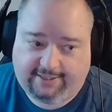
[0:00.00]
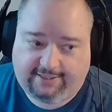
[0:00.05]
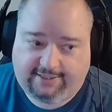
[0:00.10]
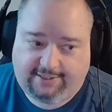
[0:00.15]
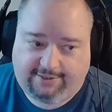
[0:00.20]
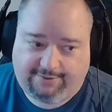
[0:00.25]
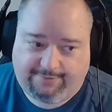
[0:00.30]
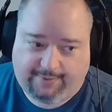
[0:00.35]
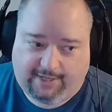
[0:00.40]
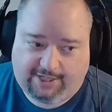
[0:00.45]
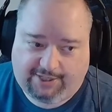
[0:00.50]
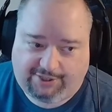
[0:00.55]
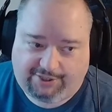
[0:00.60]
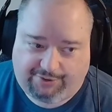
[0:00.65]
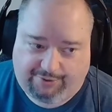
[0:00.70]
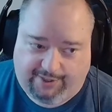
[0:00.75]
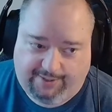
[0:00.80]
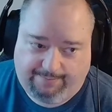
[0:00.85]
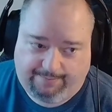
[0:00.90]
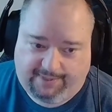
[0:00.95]
to my
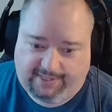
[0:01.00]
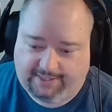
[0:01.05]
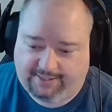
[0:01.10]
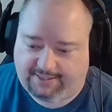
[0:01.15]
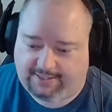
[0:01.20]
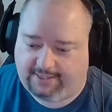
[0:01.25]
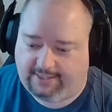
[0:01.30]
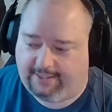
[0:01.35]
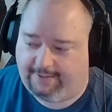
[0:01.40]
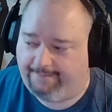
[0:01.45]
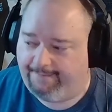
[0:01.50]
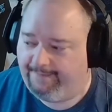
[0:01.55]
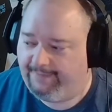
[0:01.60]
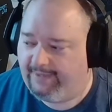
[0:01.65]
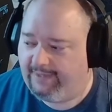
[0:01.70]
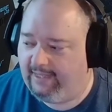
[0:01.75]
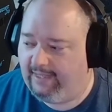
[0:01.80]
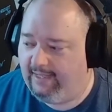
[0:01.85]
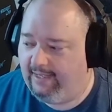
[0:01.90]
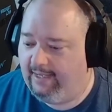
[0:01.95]
stream PC,
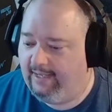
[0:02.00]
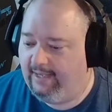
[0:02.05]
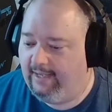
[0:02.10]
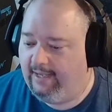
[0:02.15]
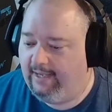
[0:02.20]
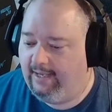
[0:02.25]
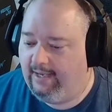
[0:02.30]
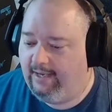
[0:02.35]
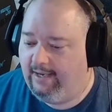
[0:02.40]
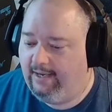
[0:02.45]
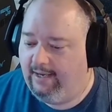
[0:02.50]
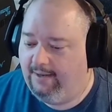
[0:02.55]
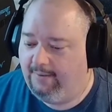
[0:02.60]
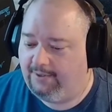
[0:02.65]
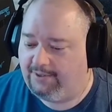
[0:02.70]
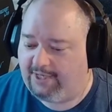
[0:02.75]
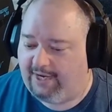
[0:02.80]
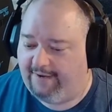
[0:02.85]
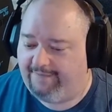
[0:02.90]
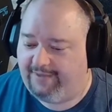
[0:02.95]

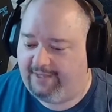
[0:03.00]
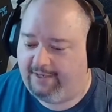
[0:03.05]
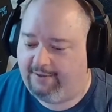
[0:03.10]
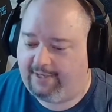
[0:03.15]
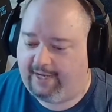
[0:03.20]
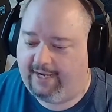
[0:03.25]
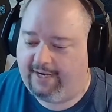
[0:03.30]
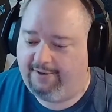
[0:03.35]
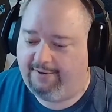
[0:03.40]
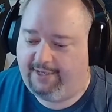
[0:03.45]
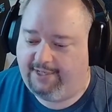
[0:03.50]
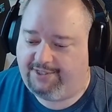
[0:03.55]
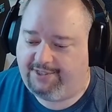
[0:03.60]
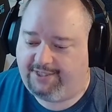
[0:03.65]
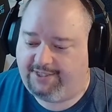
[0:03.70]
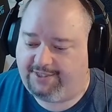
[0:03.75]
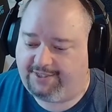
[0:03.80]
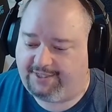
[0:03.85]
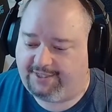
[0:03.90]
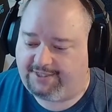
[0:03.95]
which I have the Elgato
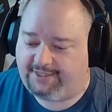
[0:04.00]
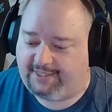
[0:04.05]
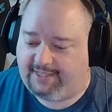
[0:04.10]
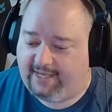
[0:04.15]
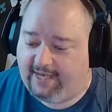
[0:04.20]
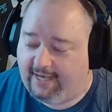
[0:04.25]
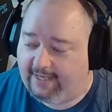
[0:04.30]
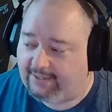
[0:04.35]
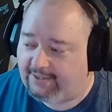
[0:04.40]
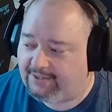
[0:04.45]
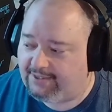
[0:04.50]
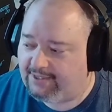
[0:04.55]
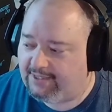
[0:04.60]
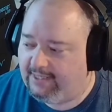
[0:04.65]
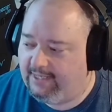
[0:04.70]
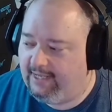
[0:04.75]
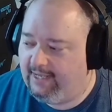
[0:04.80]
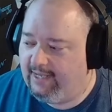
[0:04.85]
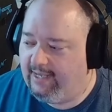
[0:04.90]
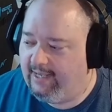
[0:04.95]
HD60X.
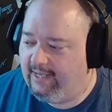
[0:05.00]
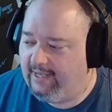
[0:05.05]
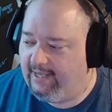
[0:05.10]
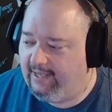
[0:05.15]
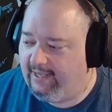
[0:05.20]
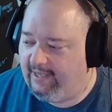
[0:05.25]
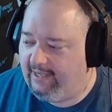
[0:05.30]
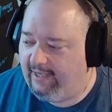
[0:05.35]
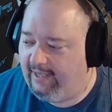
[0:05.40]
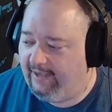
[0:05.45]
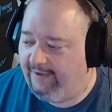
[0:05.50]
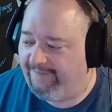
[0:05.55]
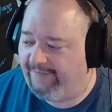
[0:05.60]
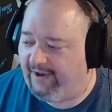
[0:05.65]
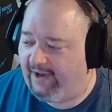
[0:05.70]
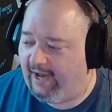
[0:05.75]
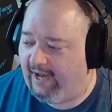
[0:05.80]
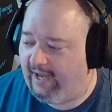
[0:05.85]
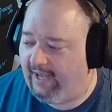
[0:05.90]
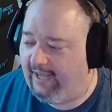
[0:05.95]
If
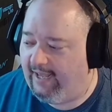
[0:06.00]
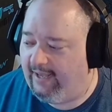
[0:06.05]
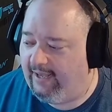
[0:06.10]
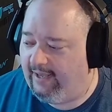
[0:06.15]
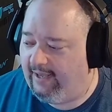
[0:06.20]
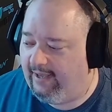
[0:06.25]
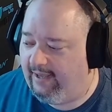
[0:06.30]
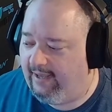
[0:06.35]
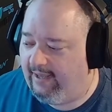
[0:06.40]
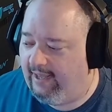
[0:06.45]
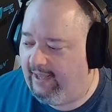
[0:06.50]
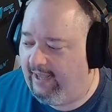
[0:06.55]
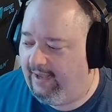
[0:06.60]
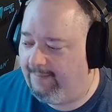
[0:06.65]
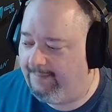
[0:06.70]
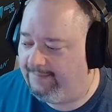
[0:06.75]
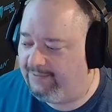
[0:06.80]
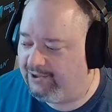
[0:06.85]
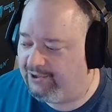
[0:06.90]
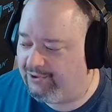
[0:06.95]
I
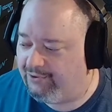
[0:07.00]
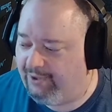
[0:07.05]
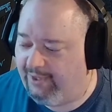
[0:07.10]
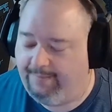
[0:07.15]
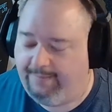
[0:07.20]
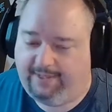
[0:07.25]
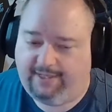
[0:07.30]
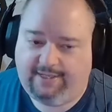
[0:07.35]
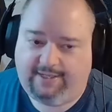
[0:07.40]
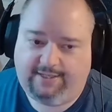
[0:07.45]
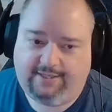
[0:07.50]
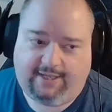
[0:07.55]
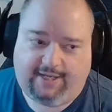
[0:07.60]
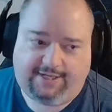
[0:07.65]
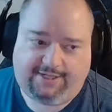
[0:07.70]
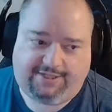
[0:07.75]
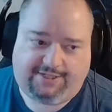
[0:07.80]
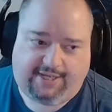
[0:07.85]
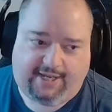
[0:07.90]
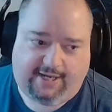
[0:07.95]
am streaming,
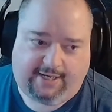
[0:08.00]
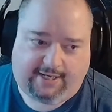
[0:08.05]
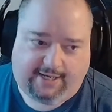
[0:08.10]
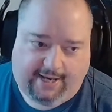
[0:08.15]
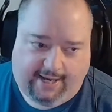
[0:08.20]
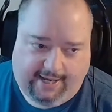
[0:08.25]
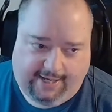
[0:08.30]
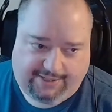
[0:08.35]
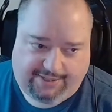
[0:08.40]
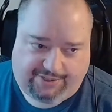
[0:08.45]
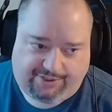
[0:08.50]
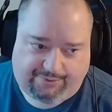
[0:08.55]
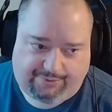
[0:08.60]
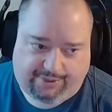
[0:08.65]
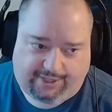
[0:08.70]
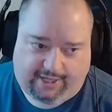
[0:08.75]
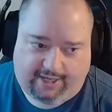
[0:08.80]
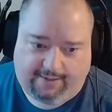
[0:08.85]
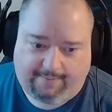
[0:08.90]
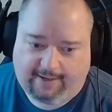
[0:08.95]
like say a console
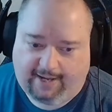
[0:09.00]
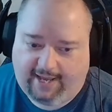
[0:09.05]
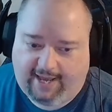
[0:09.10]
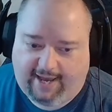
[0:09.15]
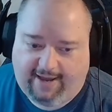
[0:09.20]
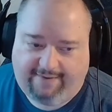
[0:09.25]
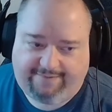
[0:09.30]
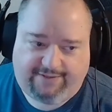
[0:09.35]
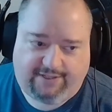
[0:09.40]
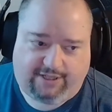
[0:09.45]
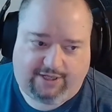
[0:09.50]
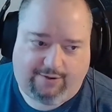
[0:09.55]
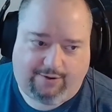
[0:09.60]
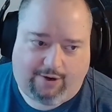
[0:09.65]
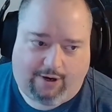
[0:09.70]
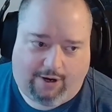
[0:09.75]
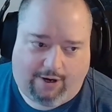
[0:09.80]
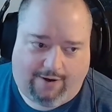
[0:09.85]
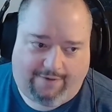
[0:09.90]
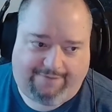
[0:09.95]
game, I have to go
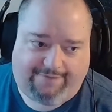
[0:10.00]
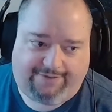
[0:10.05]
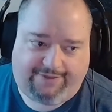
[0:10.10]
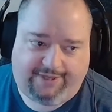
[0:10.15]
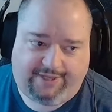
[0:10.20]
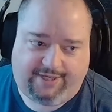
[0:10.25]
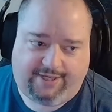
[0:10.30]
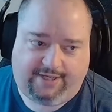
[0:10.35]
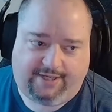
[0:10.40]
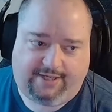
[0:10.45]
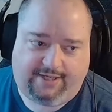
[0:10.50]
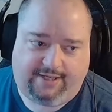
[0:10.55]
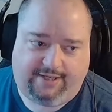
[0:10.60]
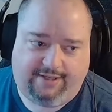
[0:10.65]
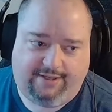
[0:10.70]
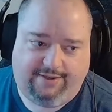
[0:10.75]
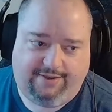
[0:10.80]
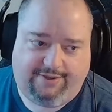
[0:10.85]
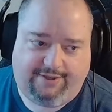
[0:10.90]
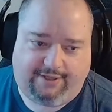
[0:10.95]
off the
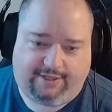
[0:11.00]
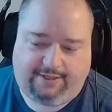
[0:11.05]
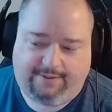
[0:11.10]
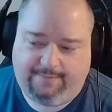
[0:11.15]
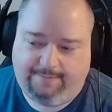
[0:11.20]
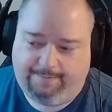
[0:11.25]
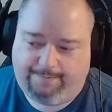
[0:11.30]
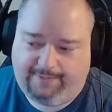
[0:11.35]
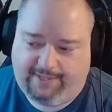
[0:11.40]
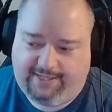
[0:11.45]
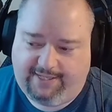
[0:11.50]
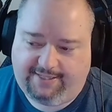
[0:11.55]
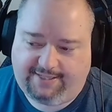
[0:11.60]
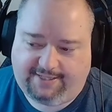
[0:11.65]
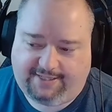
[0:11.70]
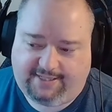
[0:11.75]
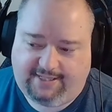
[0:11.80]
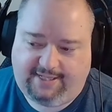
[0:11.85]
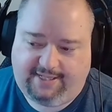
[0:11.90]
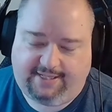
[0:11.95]

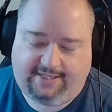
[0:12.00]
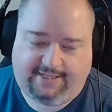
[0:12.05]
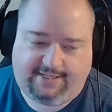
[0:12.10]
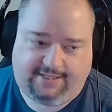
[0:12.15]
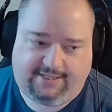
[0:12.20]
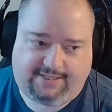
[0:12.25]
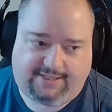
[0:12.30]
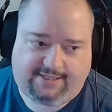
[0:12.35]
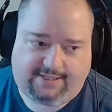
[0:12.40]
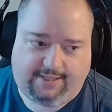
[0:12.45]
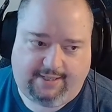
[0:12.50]
PC's.